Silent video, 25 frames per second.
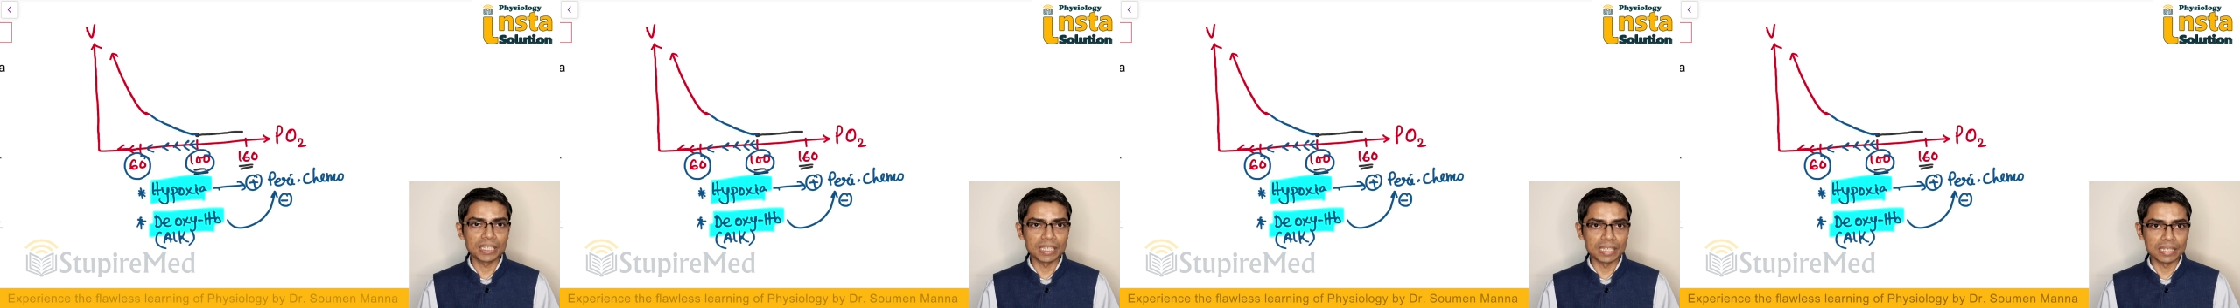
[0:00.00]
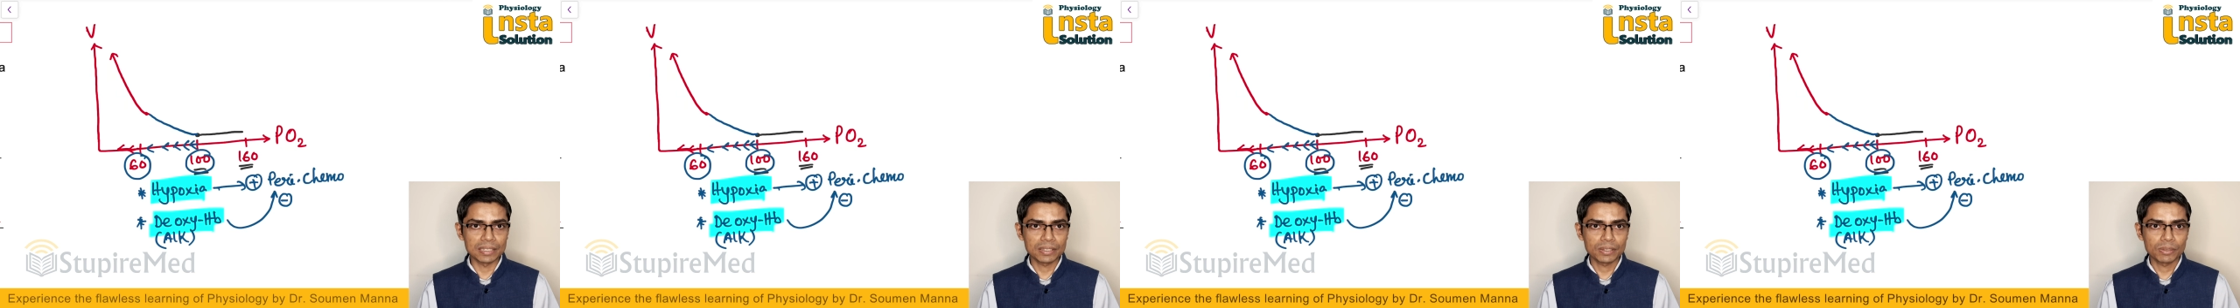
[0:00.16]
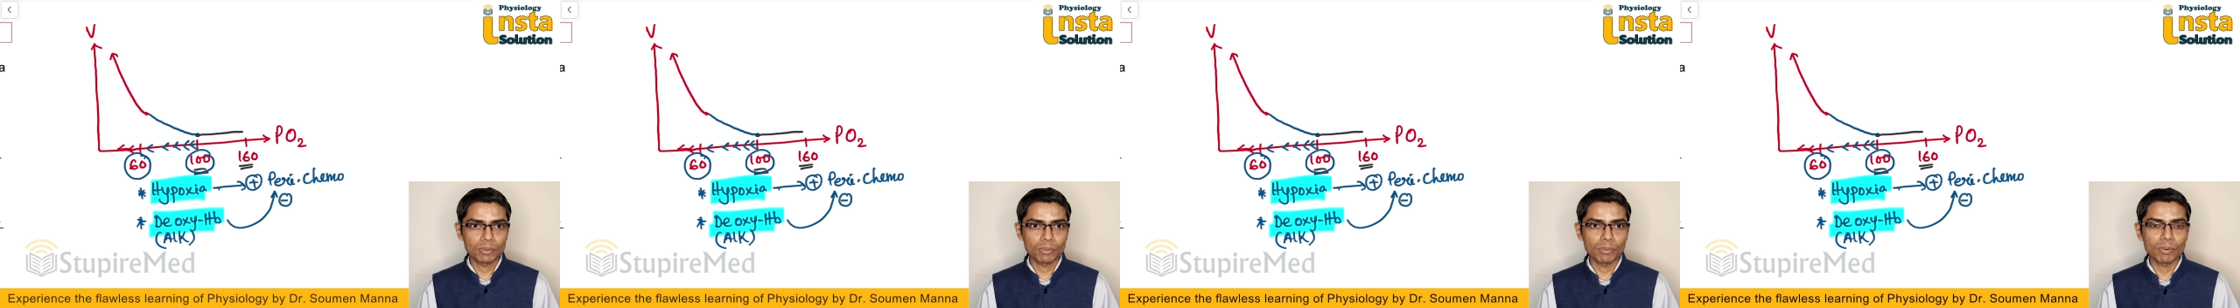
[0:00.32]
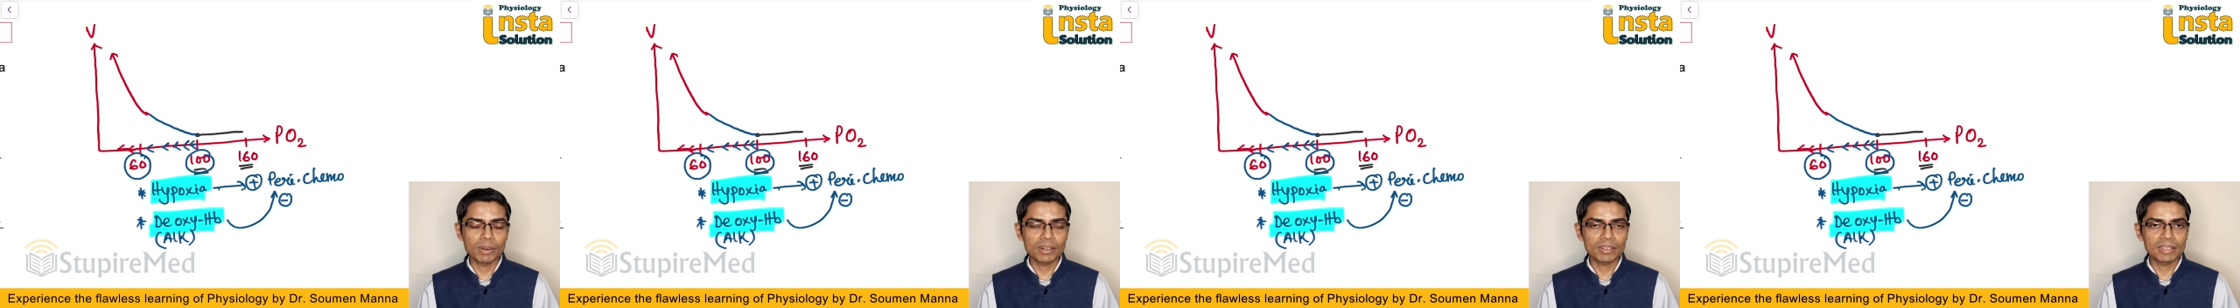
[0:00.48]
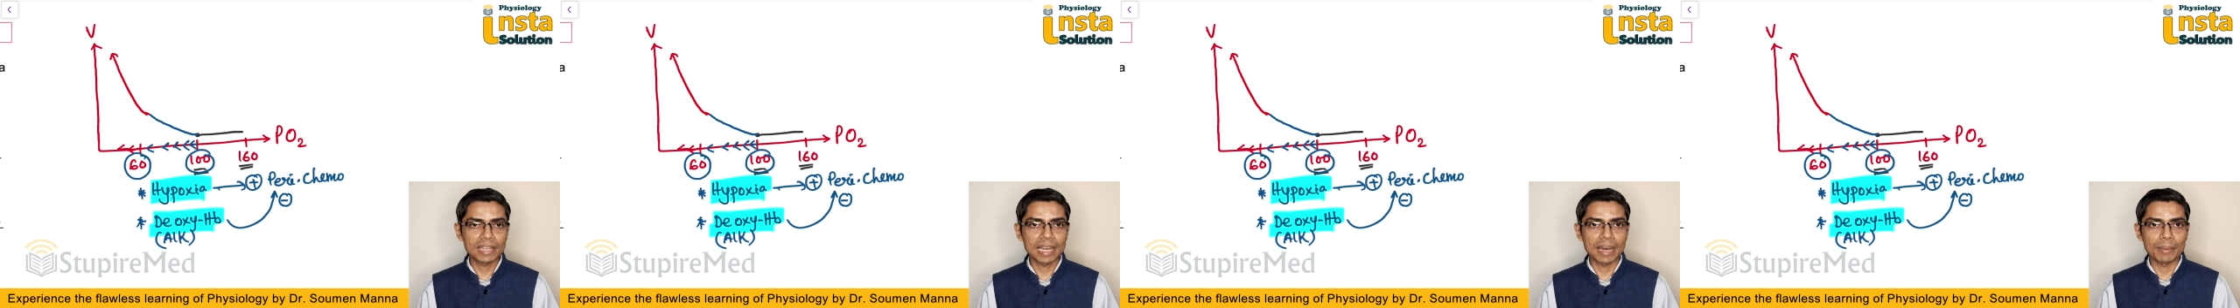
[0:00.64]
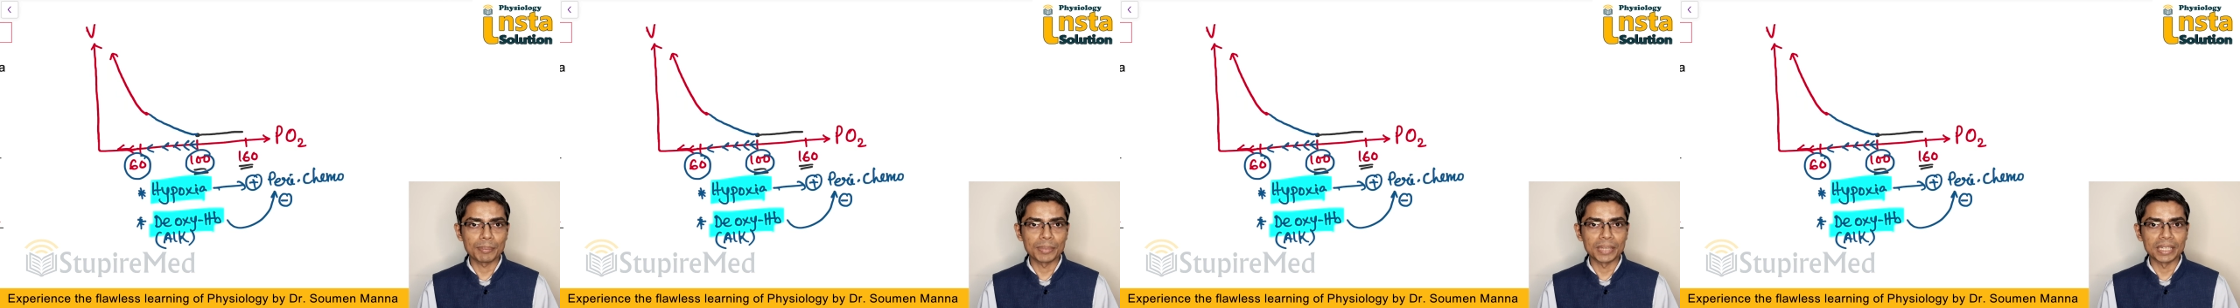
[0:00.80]
this, what
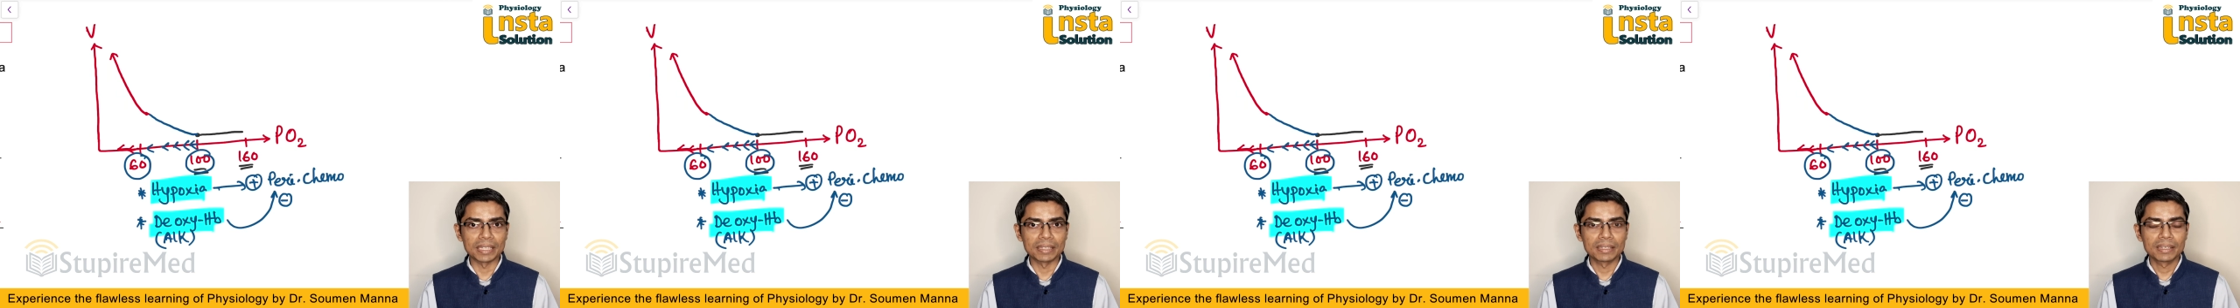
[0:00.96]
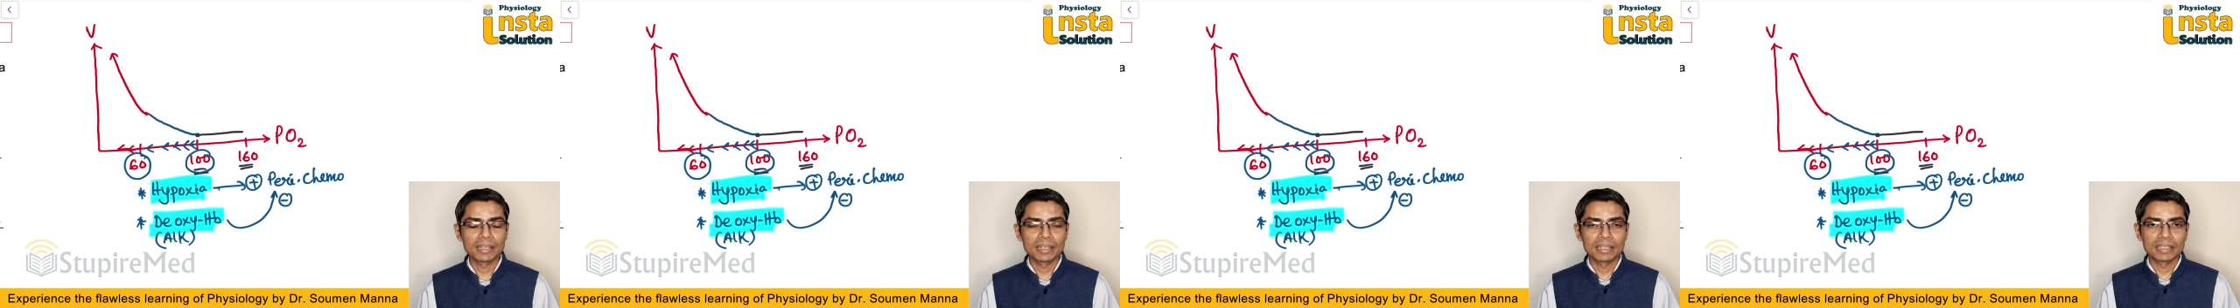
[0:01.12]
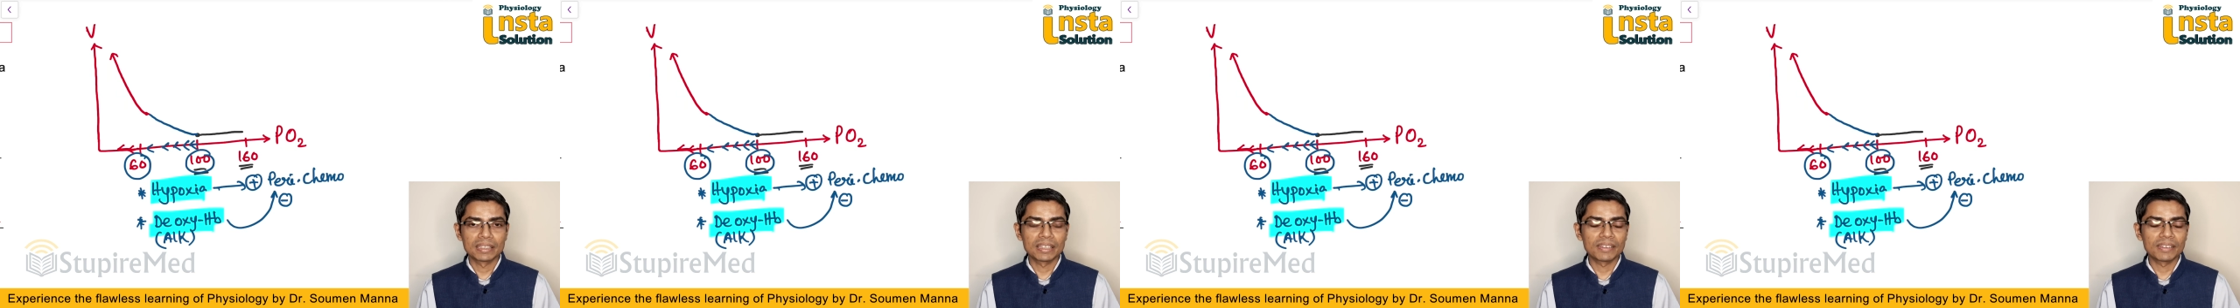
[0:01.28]
will happen?